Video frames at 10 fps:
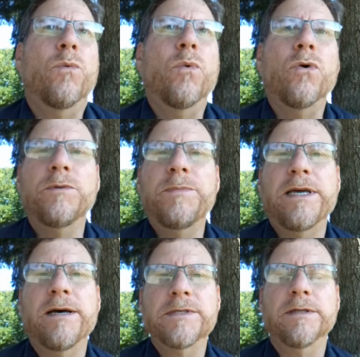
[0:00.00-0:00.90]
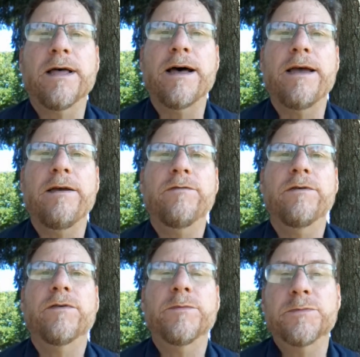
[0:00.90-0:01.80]
the world becomes alive
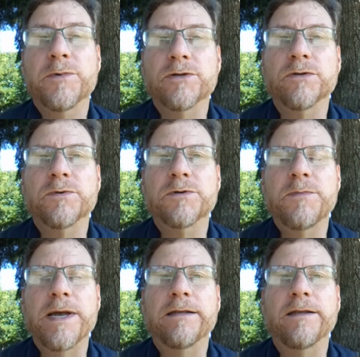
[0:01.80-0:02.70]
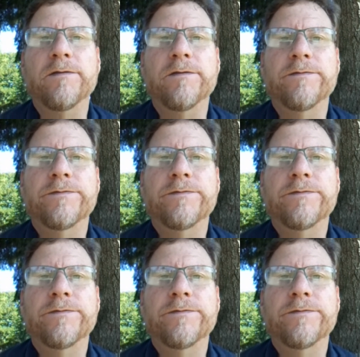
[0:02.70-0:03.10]
from a spiritual perspective.